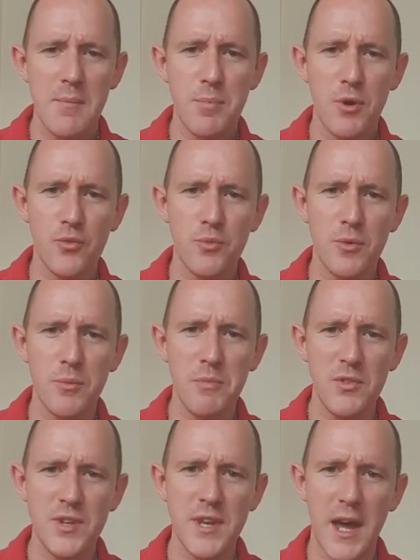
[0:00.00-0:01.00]
because we're
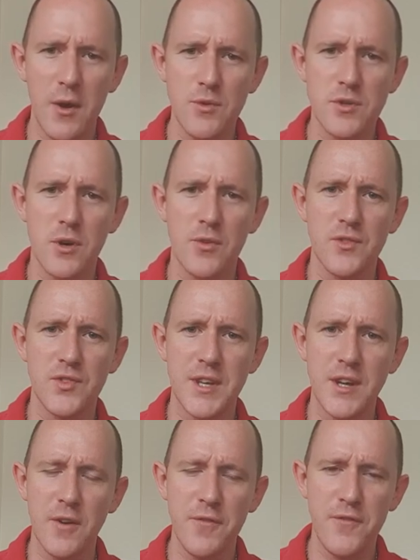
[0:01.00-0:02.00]
missing out on
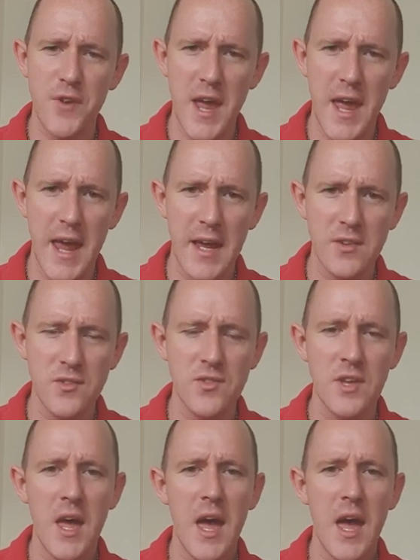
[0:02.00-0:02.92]
seeing our friends